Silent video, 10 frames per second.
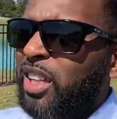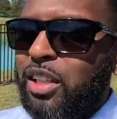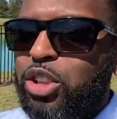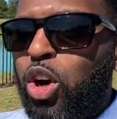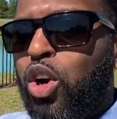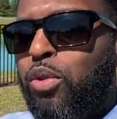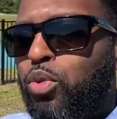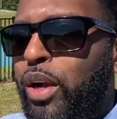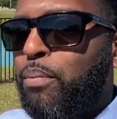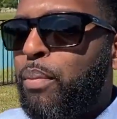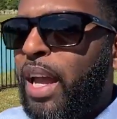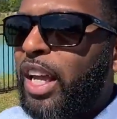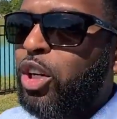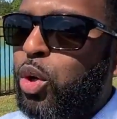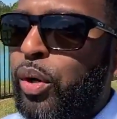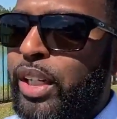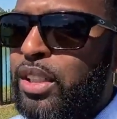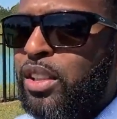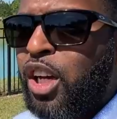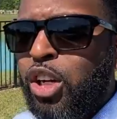the turnover rate may increase
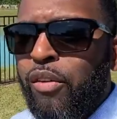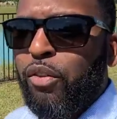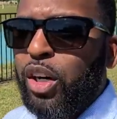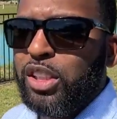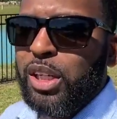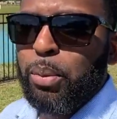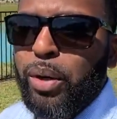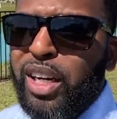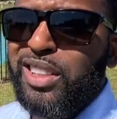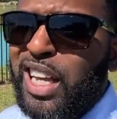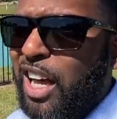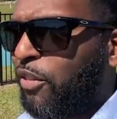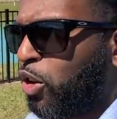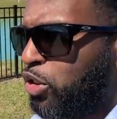for a temporary time, for a